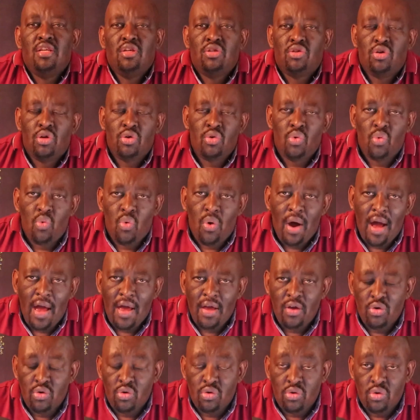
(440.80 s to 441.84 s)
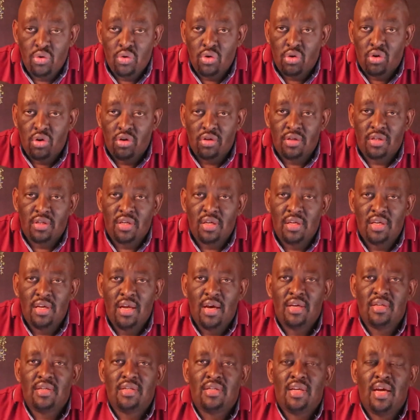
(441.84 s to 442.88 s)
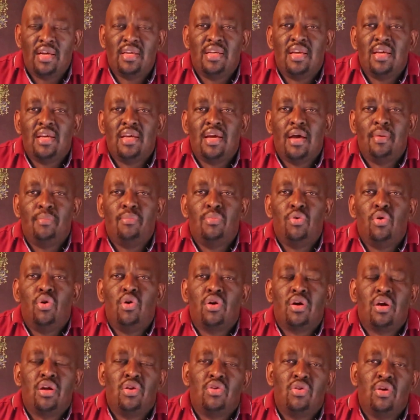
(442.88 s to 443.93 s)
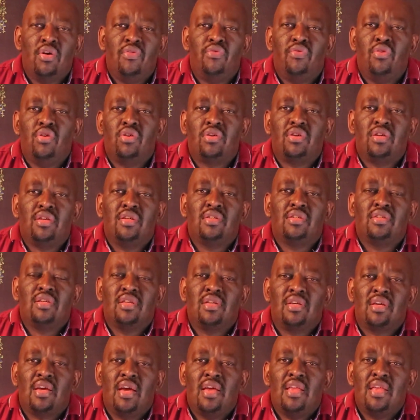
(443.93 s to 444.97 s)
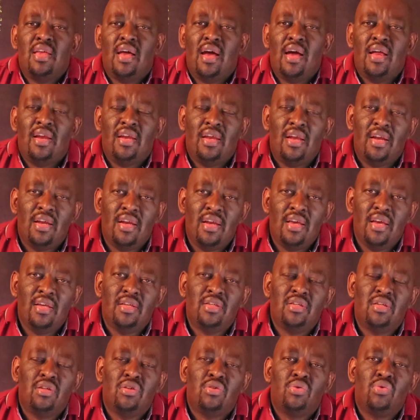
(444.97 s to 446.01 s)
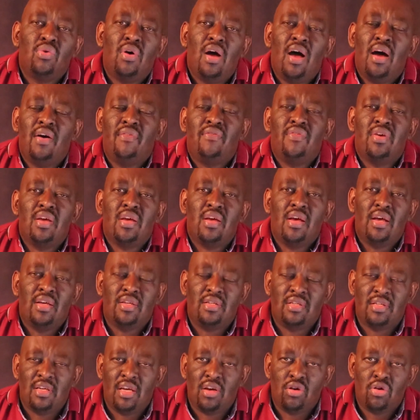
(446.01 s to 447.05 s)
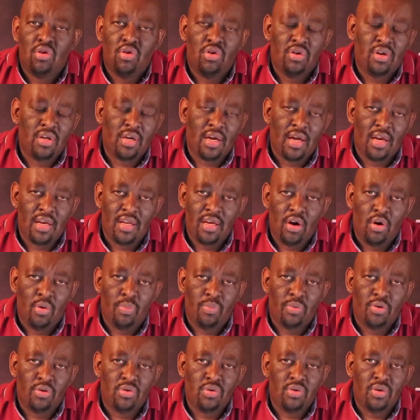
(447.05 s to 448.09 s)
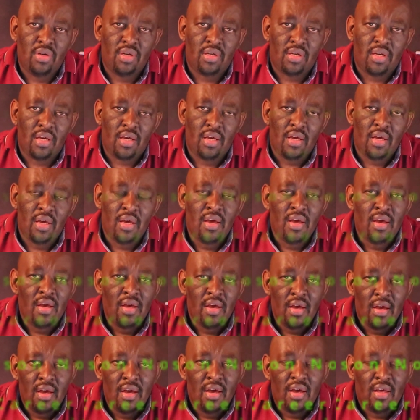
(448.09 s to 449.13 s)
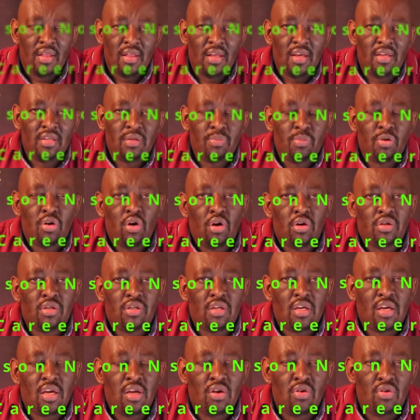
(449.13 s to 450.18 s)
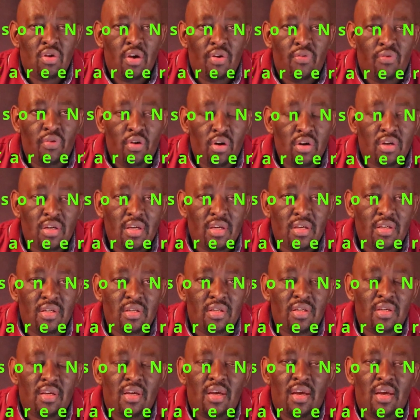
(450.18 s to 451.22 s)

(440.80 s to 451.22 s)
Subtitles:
reason why you should consider starting a blog in your 40s in Kenya relates to having a second career opportunity. This is because in your 40s